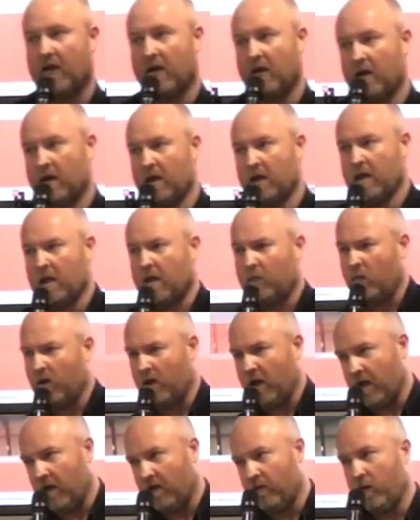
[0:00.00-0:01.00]
or I'm
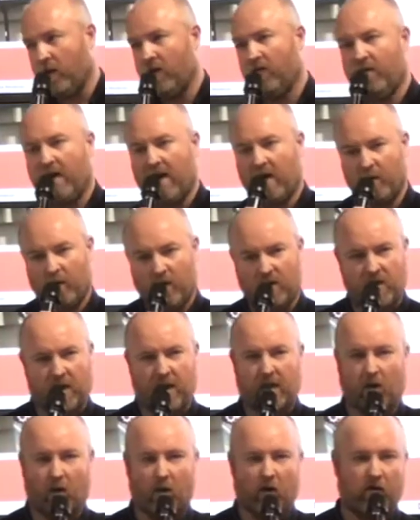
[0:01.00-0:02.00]
only going to give away
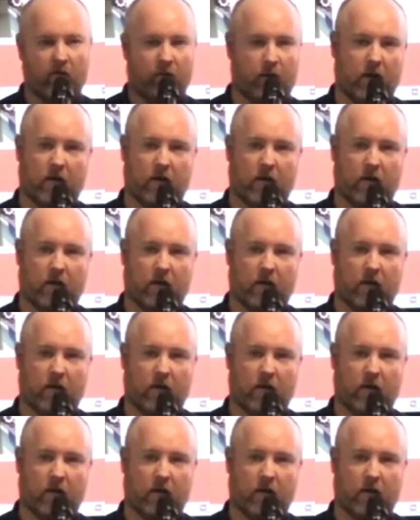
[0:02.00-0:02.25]
5% off.